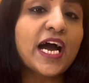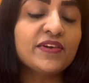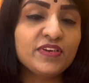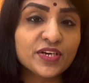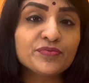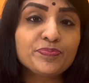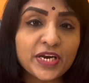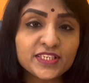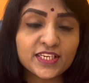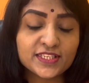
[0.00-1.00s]
IVF
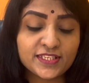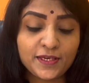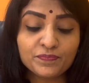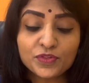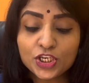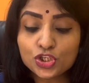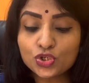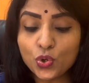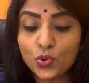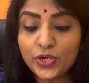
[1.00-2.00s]
pregnancy.
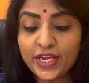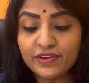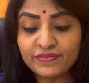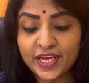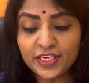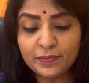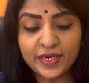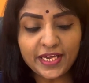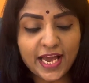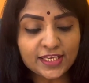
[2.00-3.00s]
So if
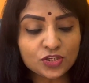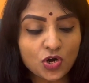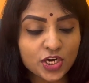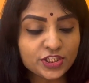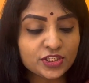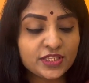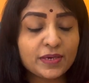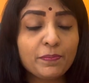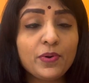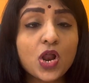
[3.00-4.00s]
anybody has got
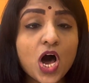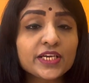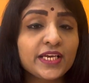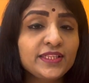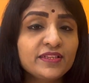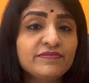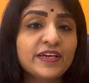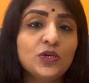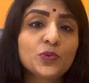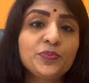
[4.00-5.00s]
the block in the
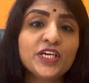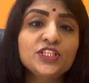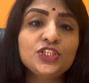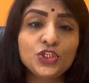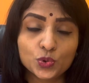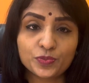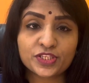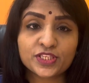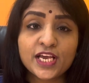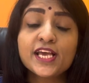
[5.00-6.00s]
fallopian
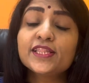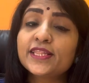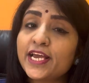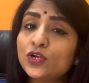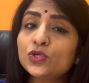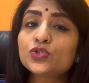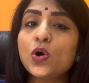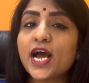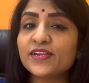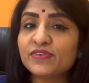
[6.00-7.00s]
tubes, then
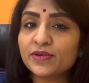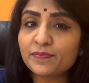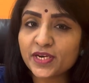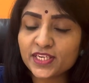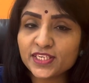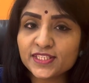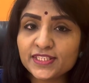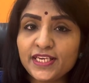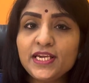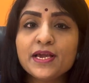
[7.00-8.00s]
also IVF
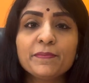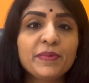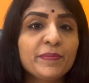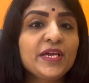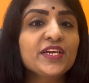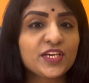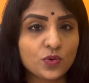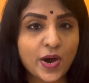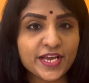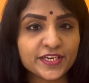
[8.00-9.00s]
pregnancy may be
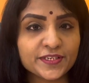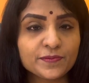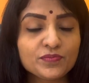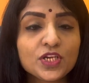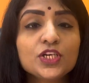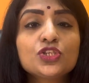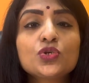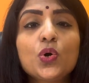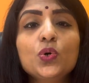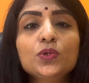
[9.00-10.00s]
required.
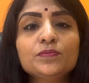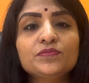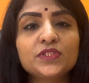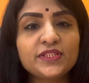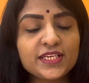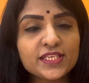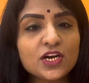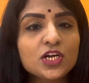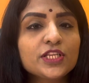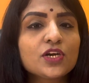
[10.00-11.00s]
So these are
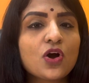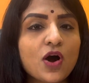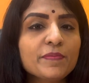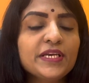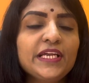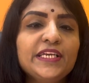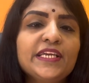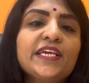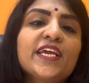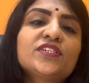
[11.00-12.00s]
all the common
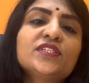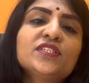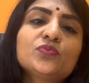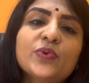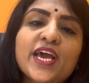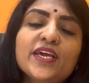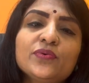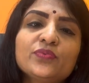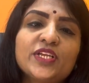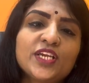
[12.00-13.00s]
indications where
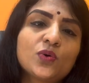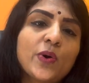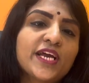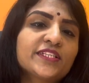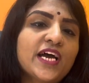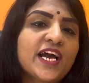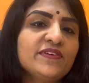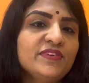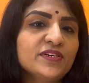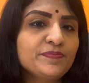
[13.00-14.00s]
we require the
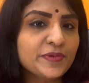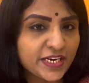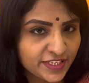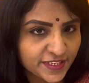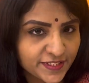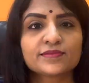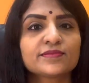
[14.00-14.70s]
IVF pregnancy.